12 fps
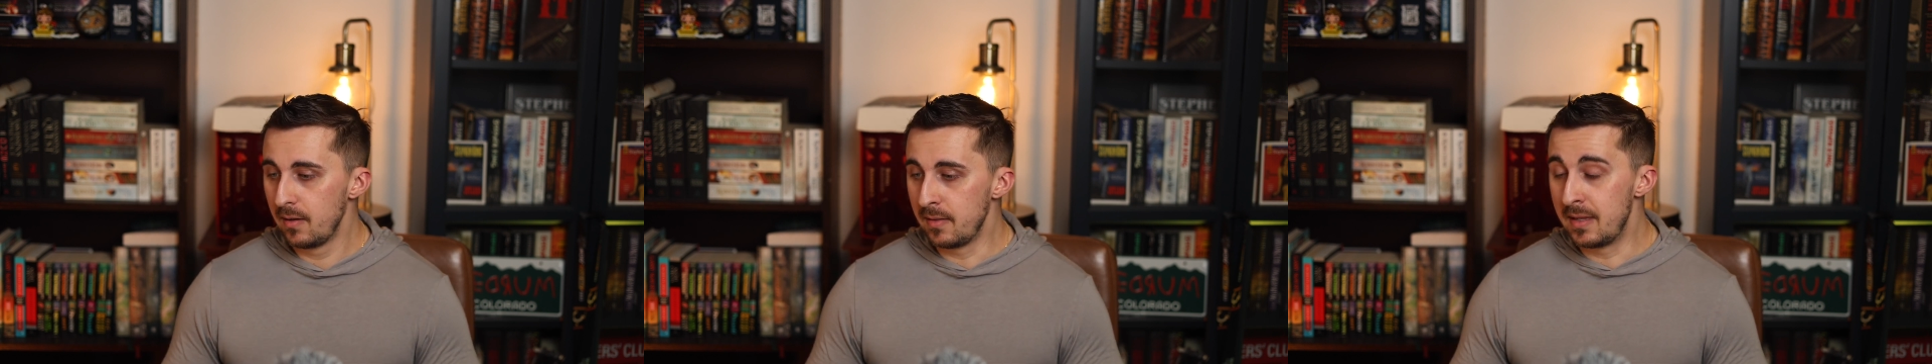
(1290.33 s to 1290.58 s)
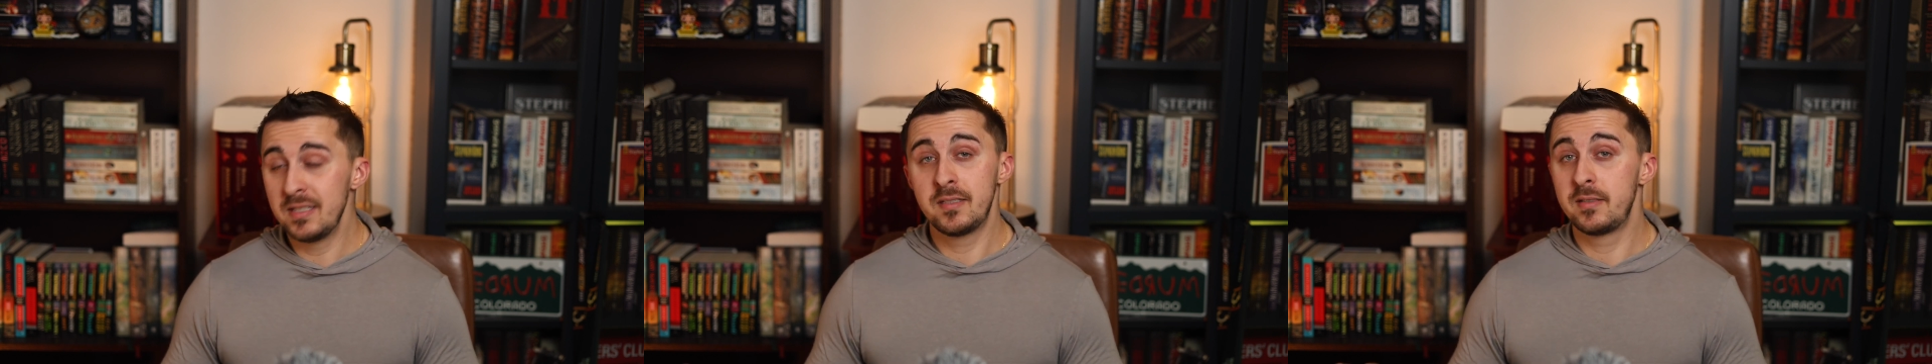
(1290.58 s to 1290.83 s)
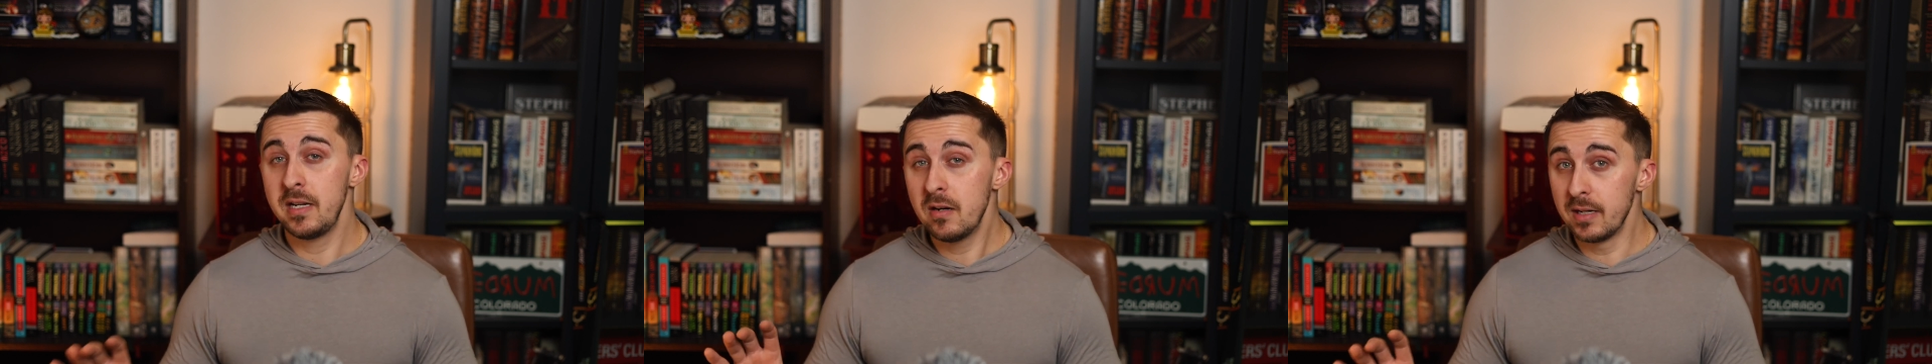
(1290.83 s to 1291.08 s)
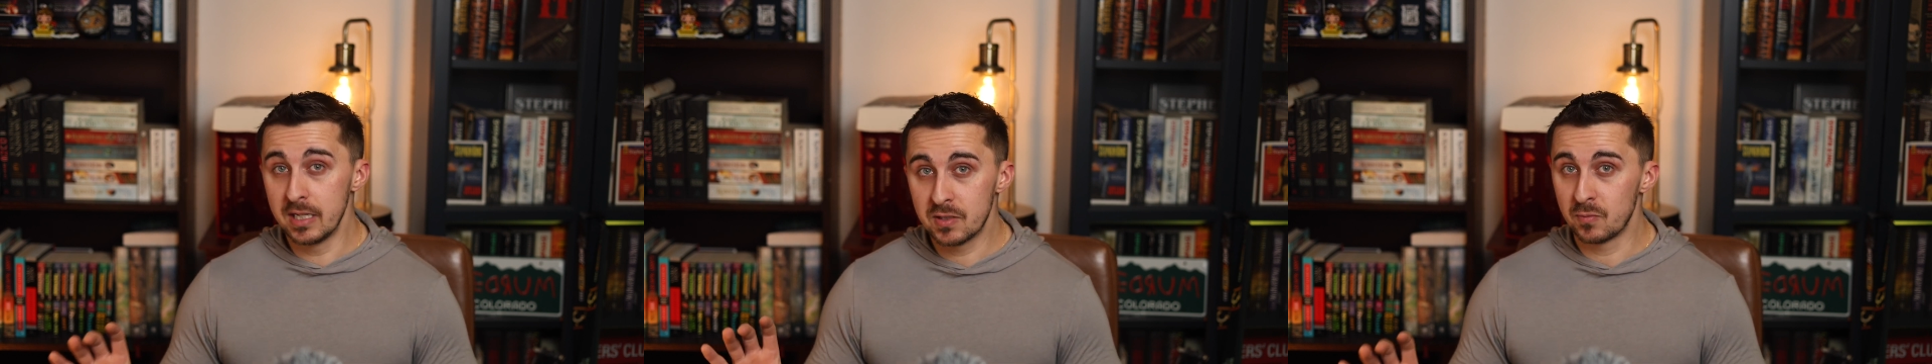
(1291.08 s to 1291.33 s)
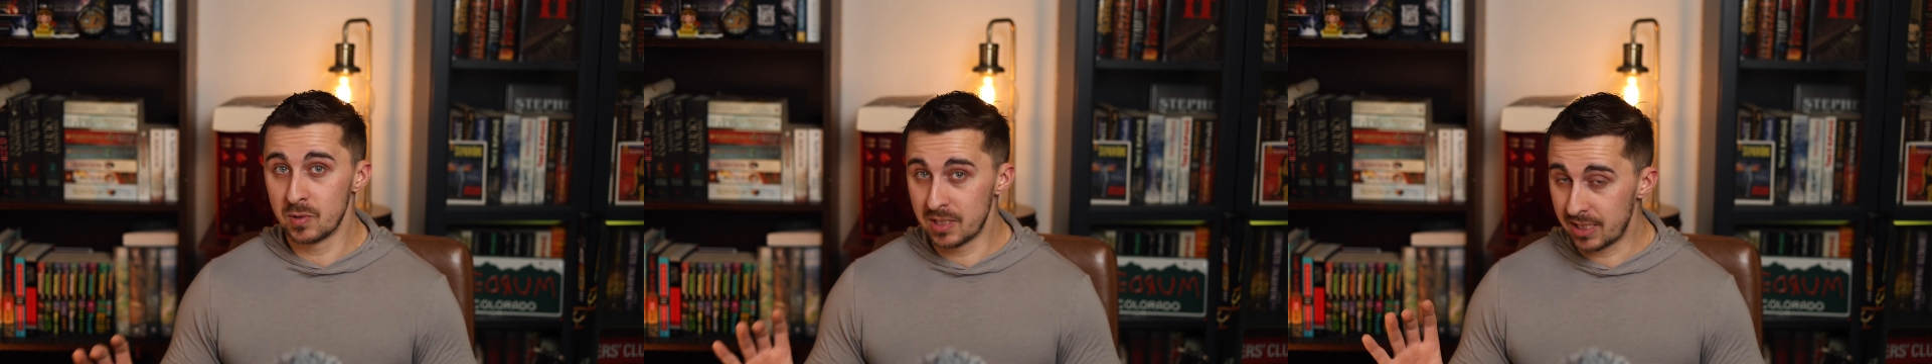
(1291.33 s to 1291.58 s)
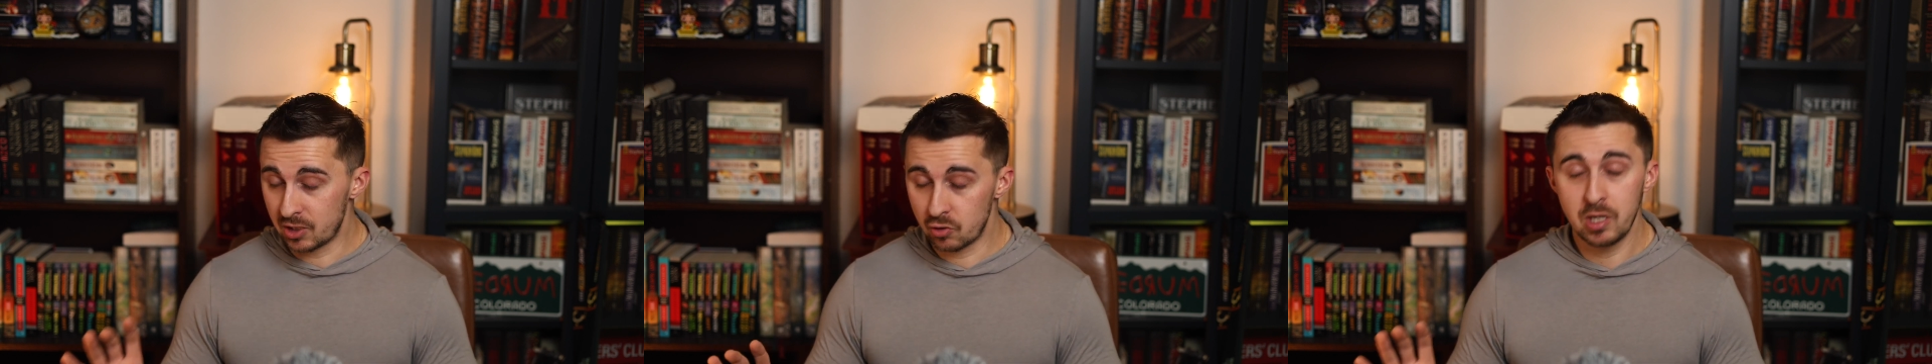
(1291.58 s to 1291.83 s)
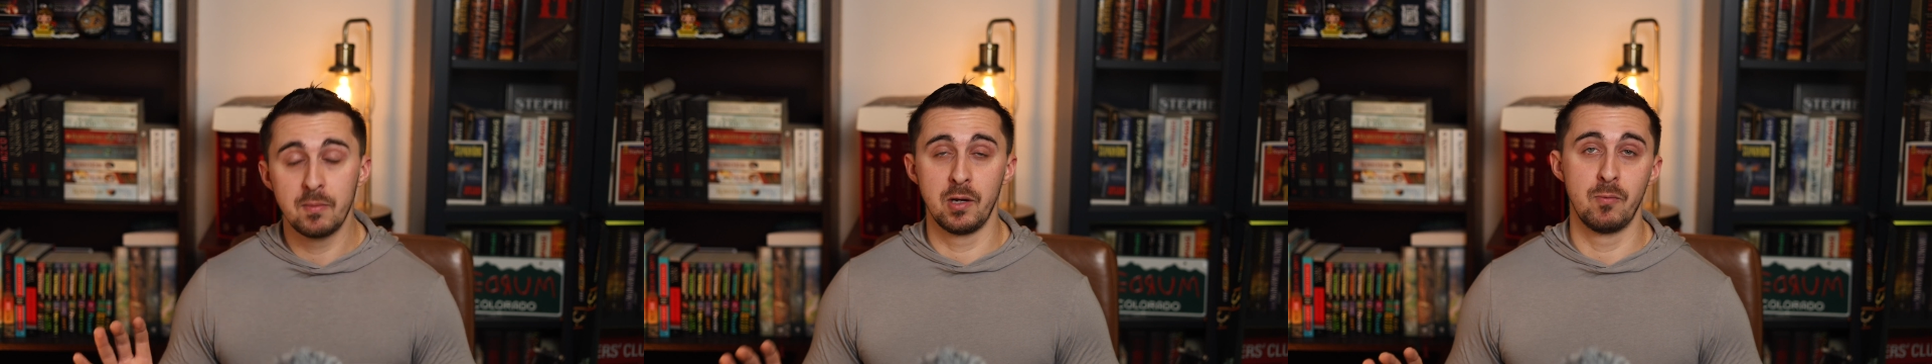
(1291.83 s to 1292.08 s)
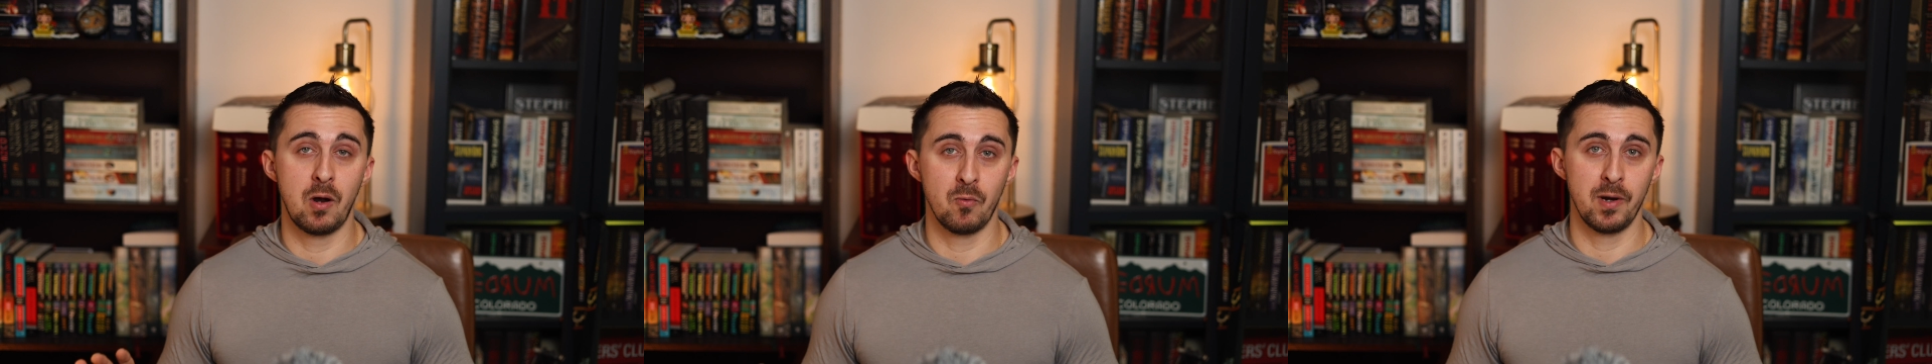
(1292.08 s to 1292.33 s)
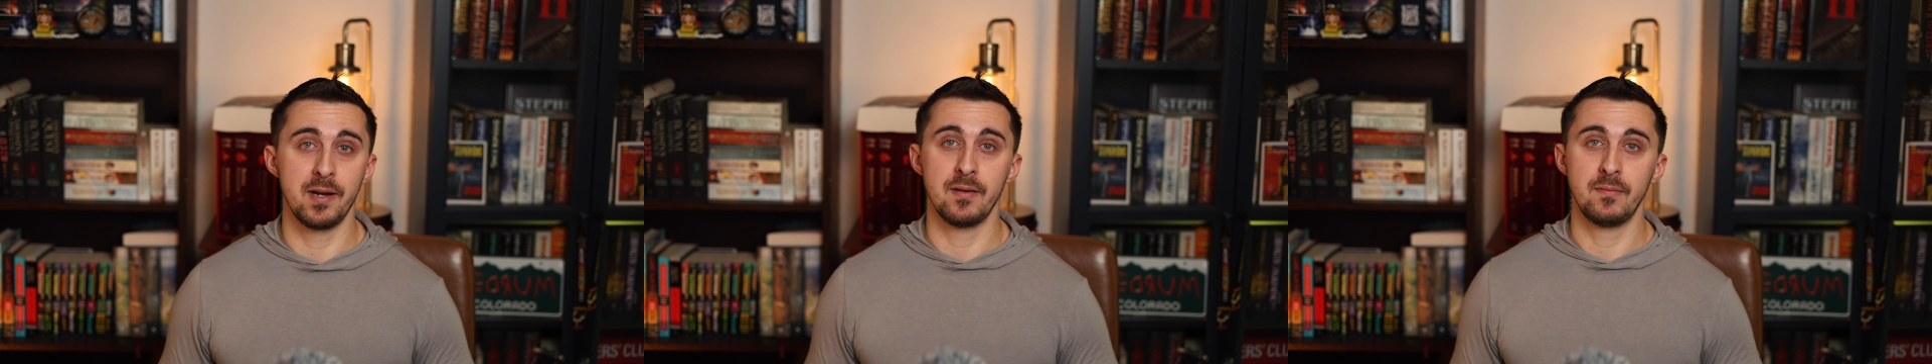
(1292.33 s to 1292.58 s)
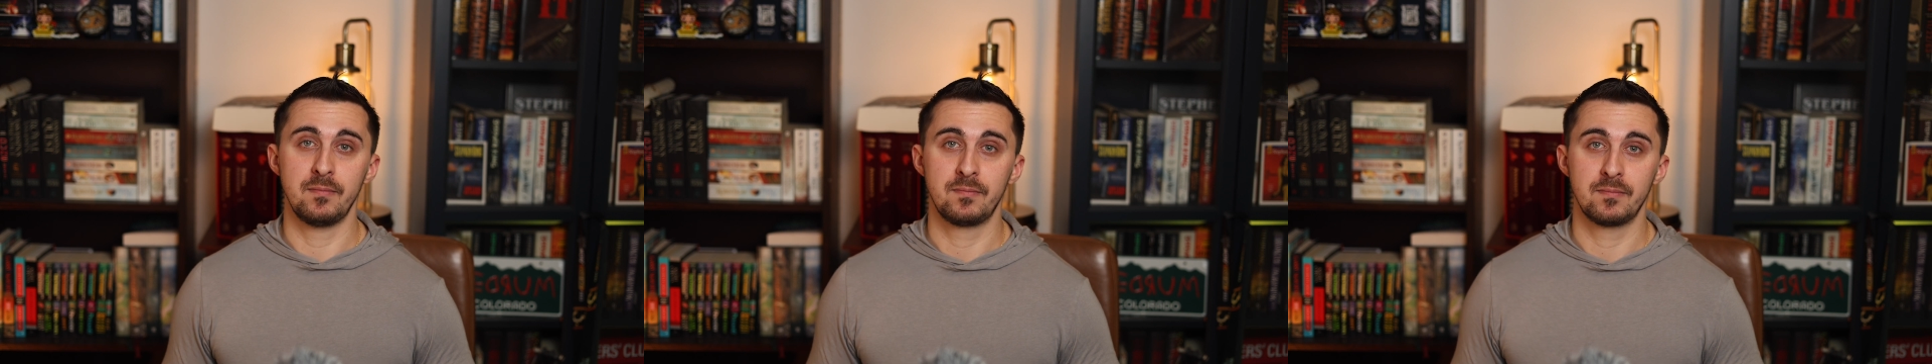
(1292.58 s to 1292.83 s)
This series was extremely well written.